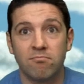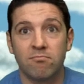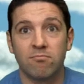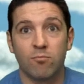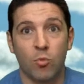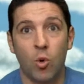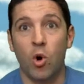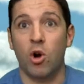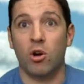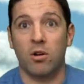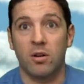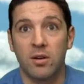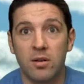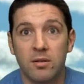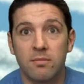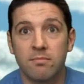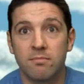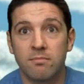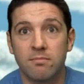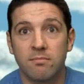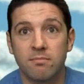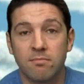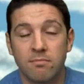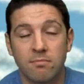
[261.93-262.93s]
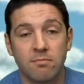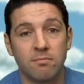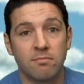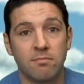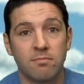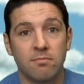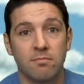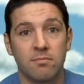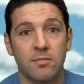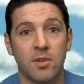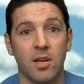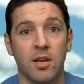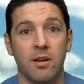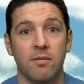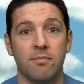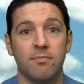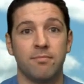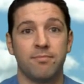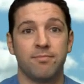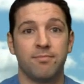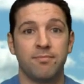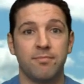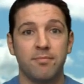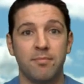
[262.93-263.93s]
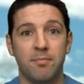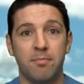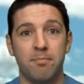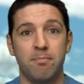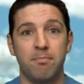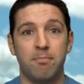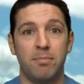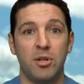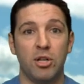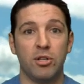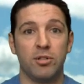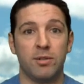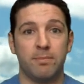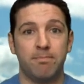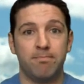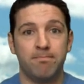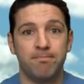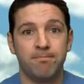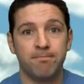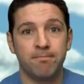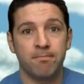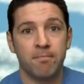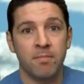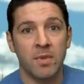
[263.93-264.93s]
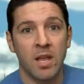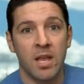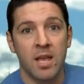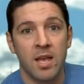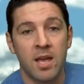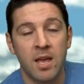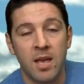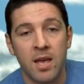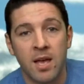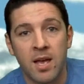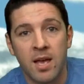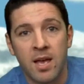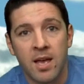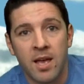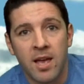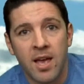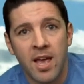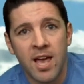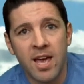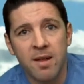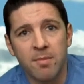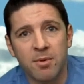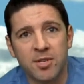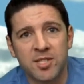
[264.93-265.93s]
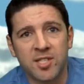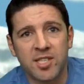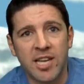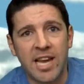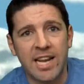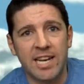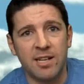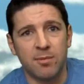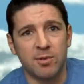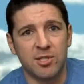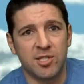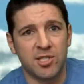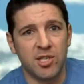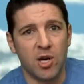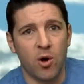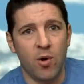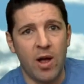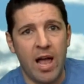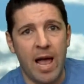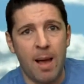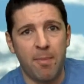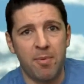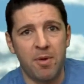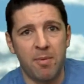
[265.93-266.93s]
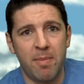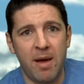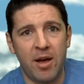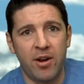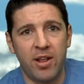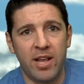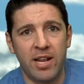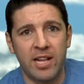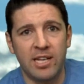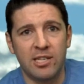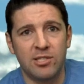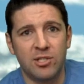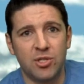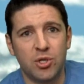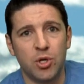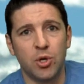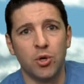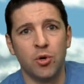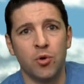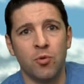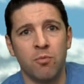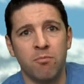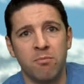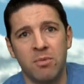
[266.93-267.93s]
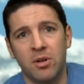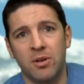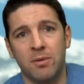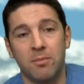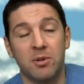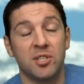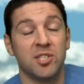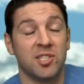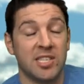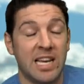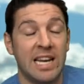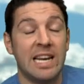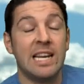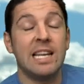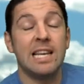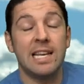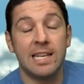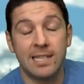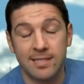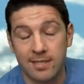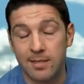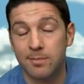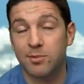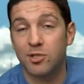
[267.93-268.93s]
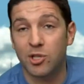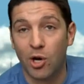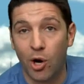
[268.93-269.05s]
work. Yeah, that's great. Yeah. Build them. And Mercedes was so happy about hitting Mercedes